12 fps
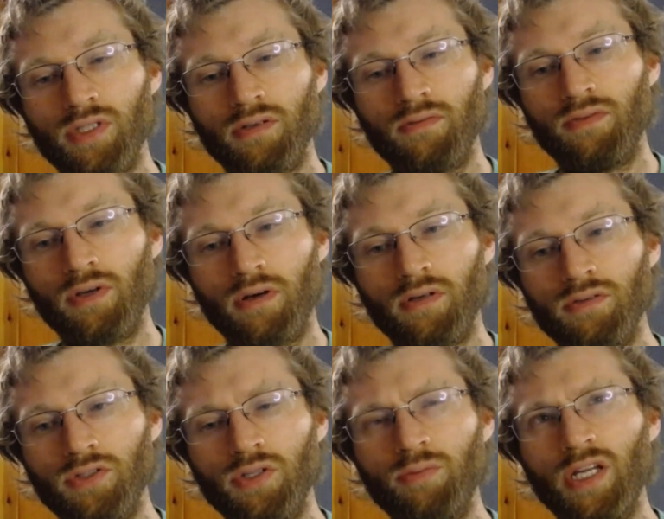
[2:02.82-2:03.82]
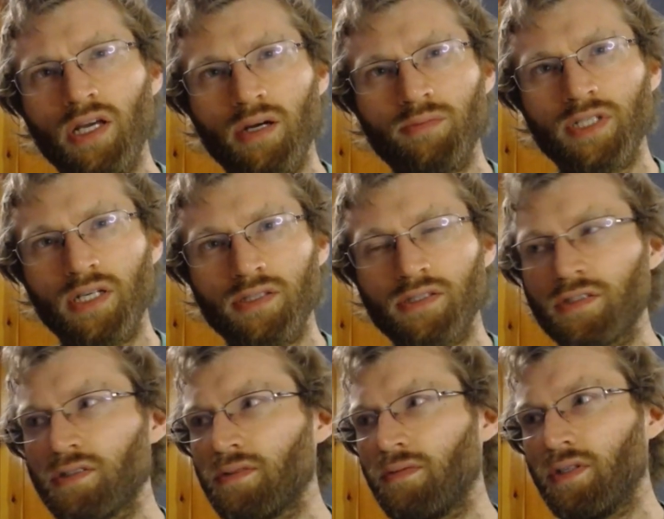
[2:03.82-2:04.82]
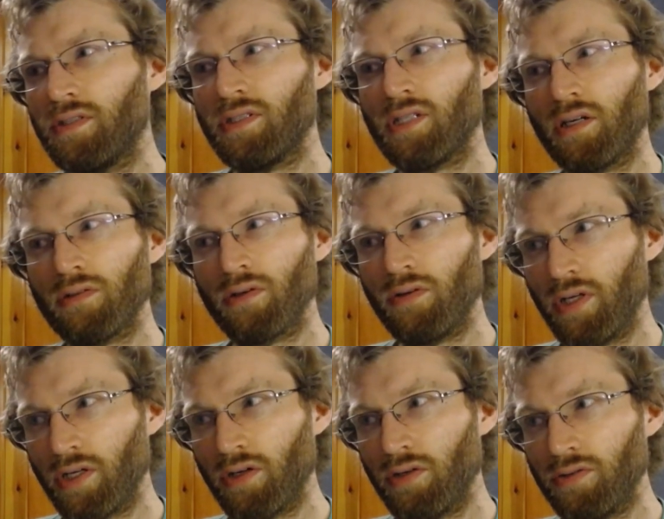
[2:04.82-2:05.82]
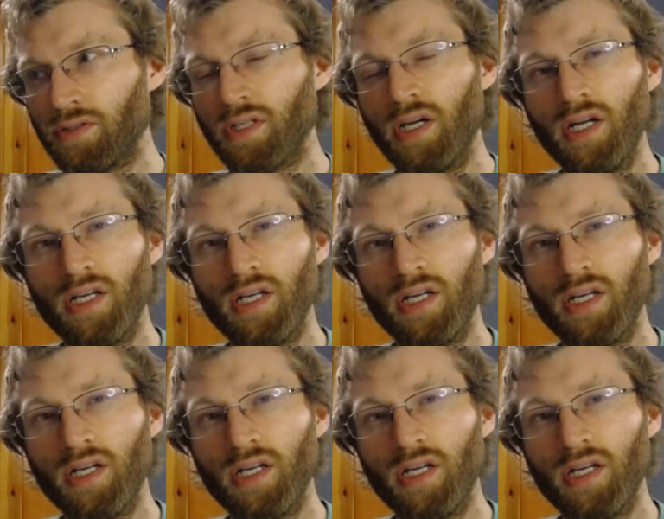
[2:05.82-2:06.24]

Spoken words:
of there aren't too many updates. This is how learning goes.